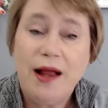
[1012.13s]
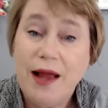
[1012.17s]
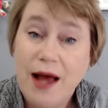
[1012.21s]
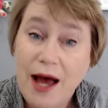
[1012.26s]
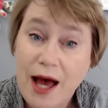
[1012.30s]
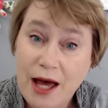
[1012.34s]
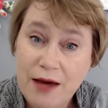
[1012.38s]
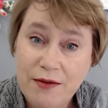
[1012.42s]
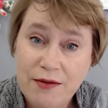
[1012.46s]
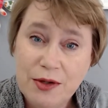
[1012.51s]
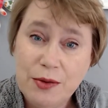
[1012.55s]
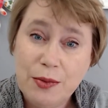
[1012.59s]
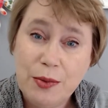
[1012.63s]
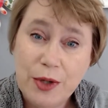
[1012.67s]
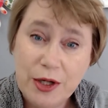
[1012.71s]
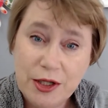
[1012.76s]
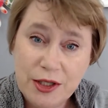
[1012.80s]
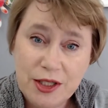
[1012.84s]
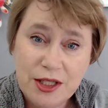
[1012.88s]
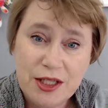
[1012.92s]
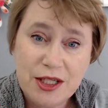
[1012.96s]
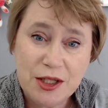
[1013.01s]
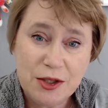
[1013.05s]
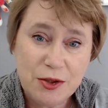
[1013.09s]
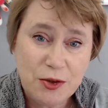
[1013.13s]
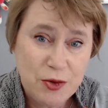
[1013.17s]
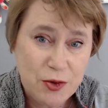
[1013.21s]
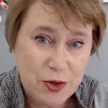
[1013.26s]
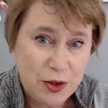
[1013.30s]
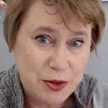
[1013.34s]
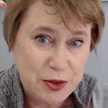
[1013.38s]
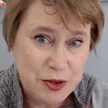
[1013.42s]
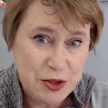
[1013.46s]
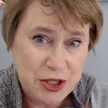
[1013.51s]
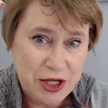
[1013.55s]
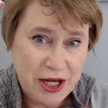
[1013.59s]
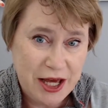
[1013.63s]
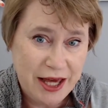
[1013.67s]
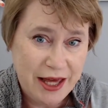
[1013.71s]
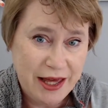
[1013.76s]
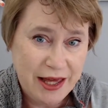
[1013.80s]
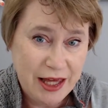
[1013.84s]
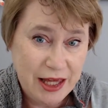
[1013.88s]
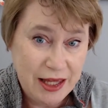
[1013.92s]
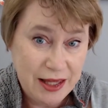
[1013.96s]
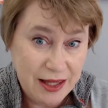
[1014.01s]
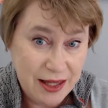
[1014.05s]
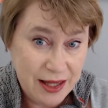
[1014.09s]
I haven't worked it in crochet
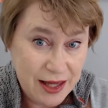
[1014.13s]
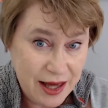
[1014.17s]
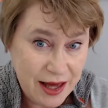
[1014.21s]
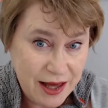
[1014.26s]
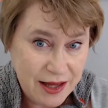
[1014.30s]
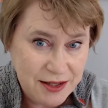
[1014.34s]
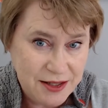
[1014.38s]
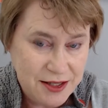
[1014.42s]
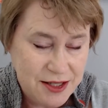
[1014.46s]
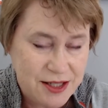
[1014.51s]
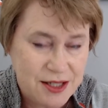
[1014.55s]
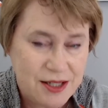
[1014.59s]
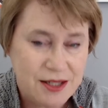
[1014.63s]
yet,